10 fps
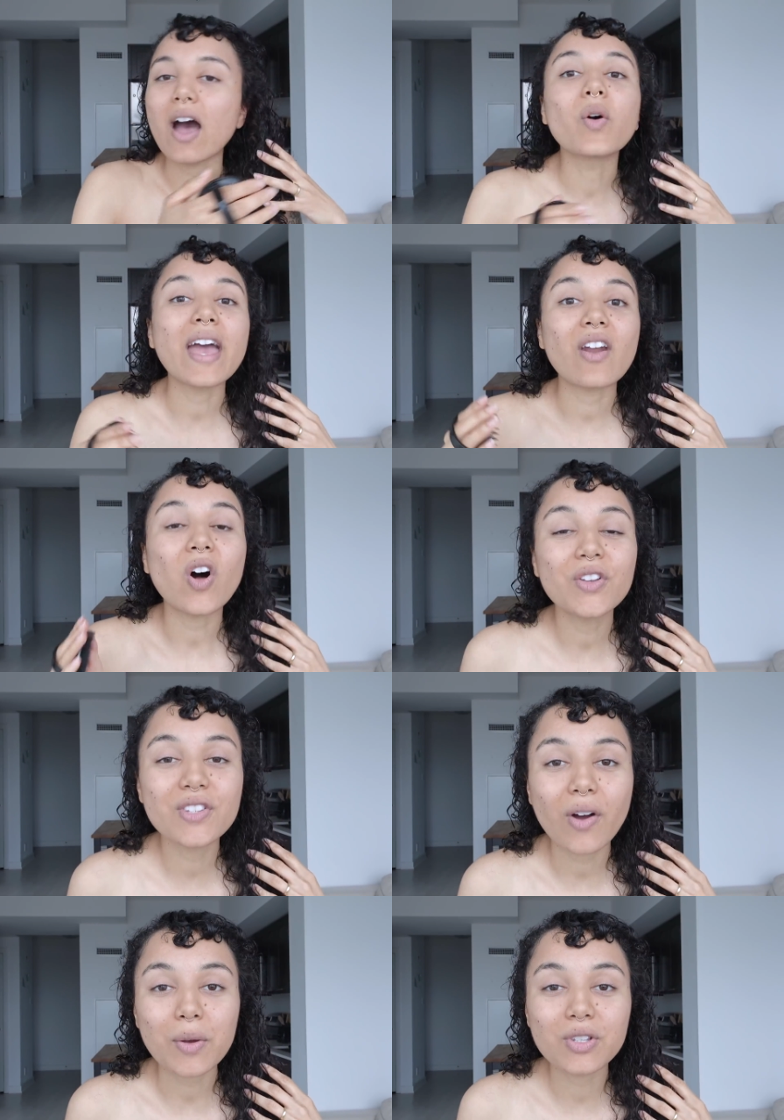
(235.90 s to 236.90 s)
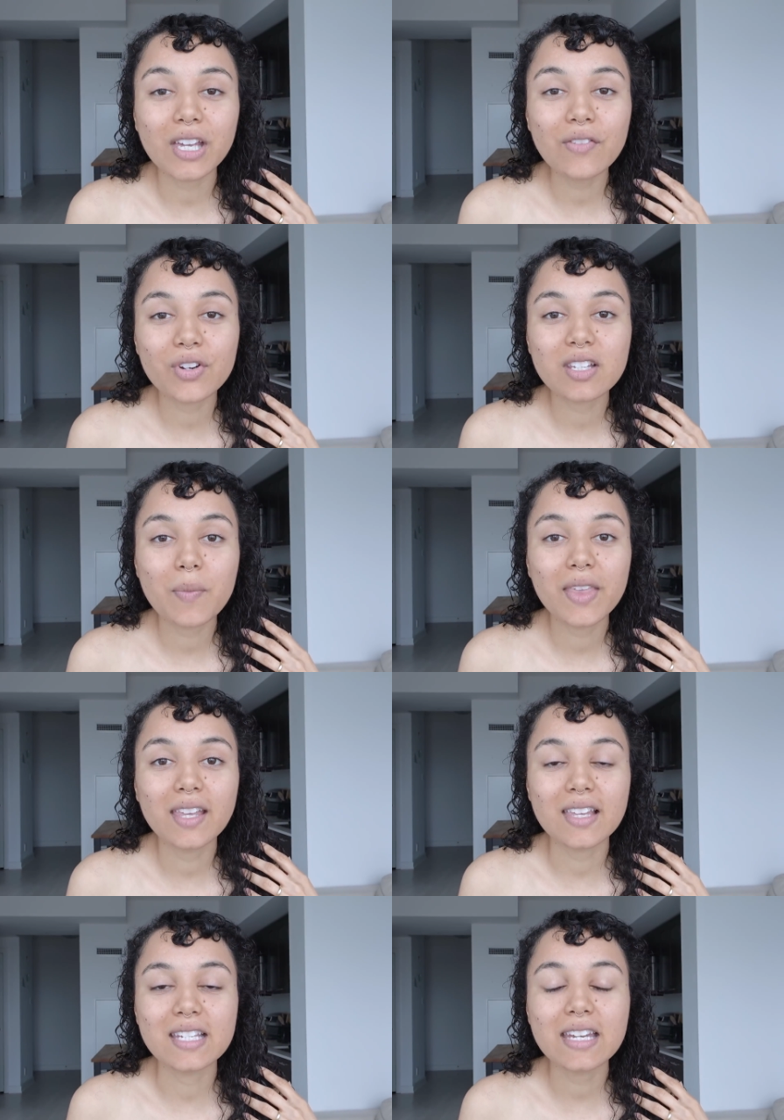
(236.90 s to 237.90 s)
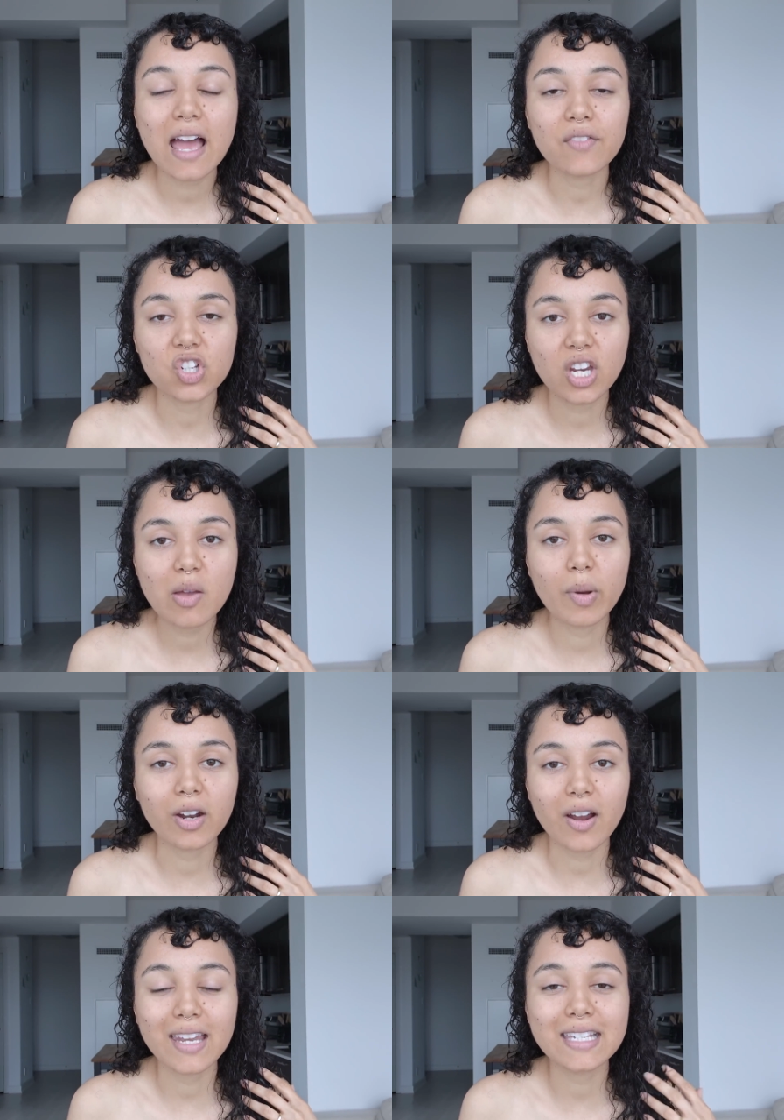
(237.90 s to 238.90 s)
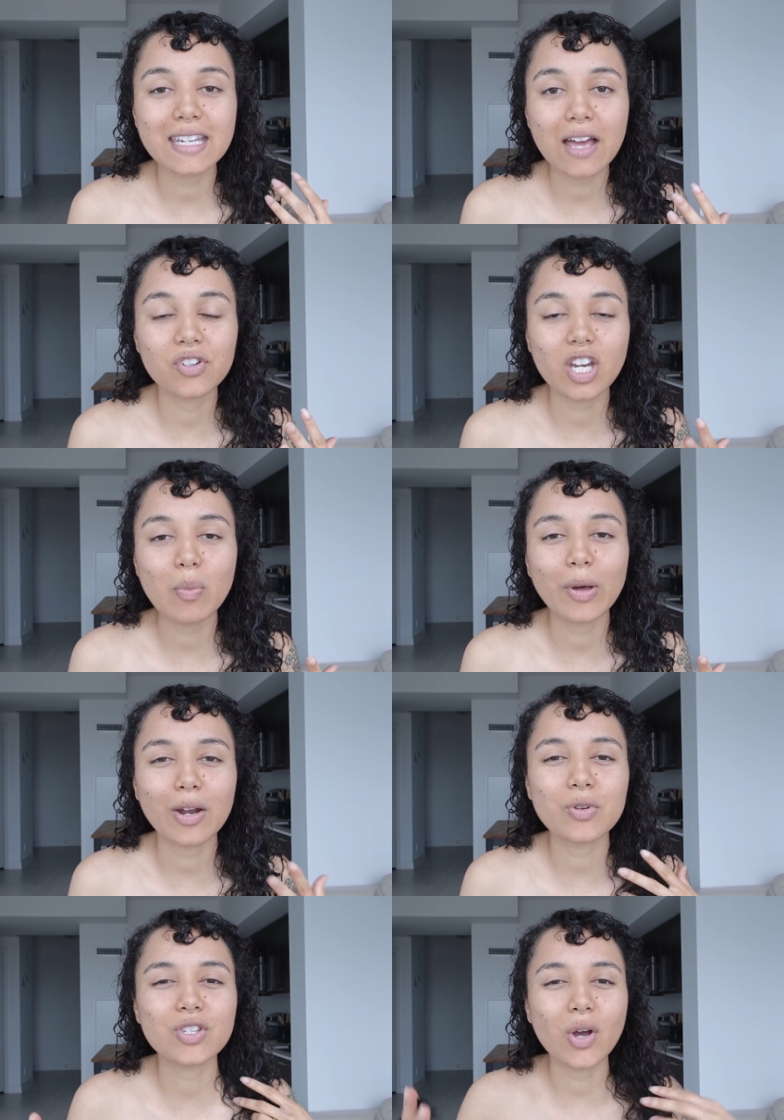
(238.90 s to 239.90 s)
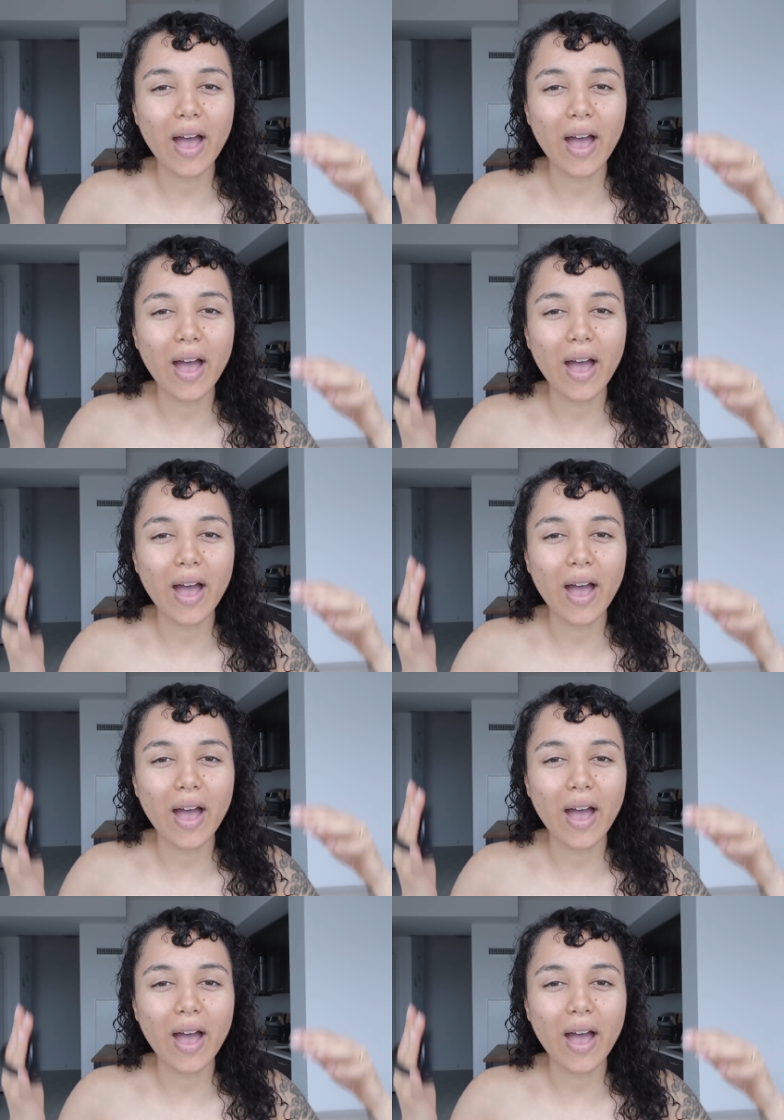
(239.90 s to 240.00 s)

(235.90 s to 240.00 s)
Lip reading: Oh yeah, and also I was looking for something that didn't have shea butter, and it didn't have shea butter. I was so